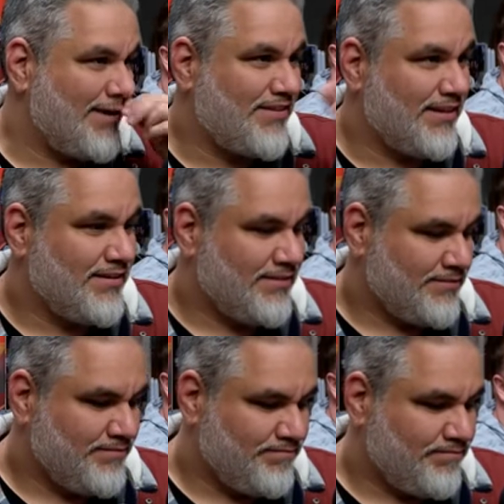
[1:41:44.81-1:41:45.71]
I thought it was like
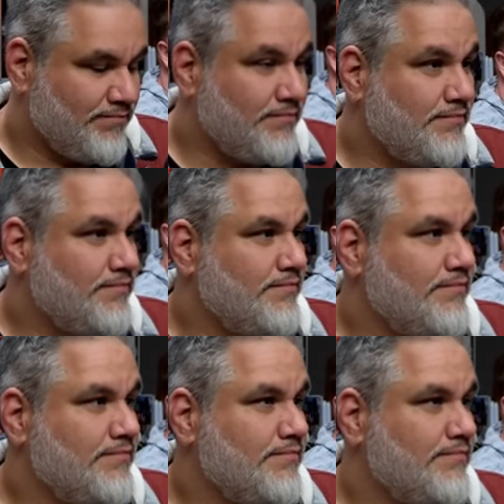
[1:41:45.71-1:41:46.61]
the May was just the
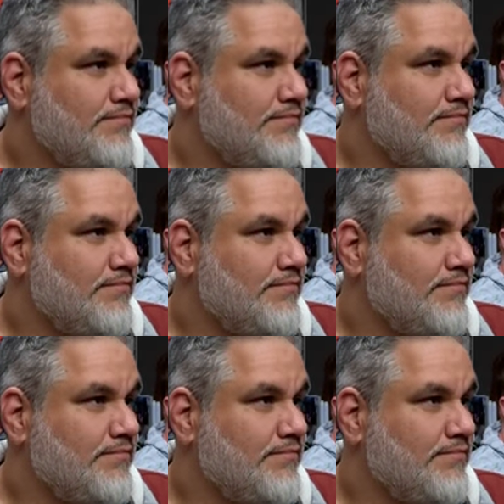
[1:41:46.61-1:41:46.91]
paying the life.